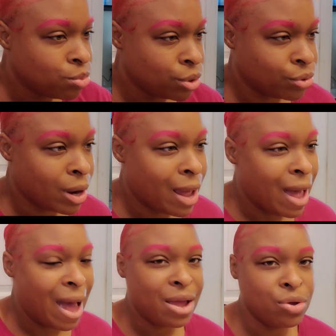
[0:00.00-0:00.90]
wondering,
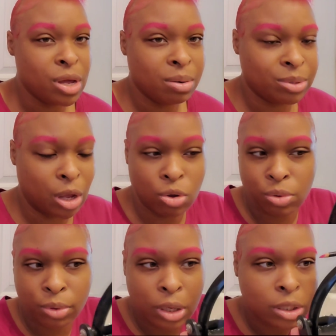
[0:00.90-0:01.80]
how you get them
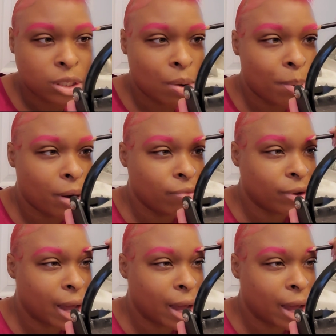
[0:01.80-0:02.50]
so perfect?